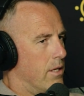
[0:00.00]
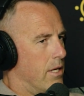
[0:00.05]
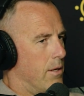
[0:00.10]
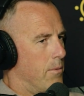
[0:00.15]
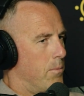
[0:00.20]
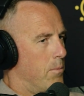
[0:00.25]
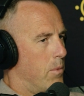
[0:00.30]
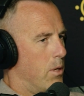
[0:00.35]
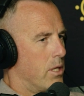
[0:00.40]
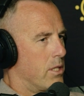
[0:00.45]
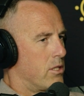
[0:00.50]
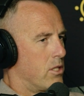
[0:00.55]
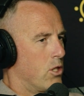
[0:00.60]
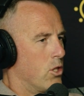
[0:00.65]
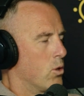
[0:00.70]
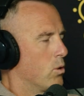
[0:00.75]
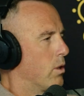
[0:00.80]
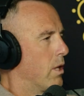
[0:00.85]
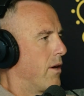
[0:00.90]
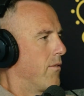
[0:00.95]
it brings a
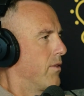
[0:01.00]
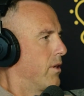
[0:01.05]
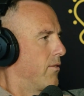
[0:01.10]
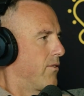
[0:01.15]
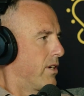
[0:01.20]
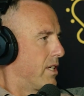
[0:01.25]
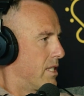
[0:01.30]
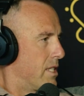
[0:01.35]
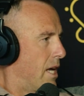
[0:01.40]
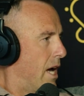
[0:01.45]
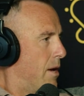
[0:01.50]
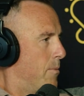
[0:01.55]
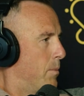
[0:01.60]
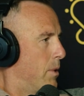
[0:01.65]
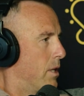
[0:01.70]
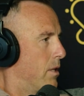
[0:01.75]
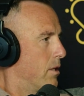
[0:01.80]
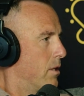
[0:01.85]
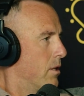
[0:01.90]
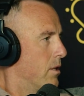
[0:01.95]
new level of
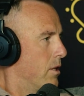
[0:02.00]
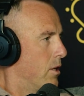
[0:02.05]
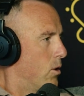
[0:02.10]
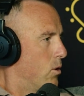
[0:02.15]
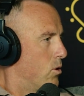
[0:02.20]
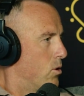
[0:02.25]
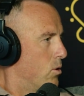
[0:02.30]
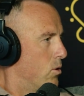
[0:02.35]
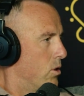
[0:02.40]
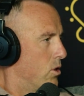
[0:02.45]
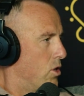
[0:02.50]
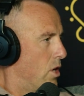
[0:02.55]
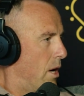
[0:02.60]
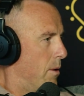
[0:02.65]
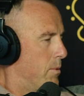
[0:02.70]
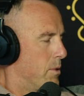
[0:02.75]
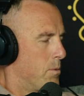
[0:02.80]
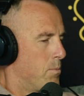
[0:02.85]
excitement, to the job.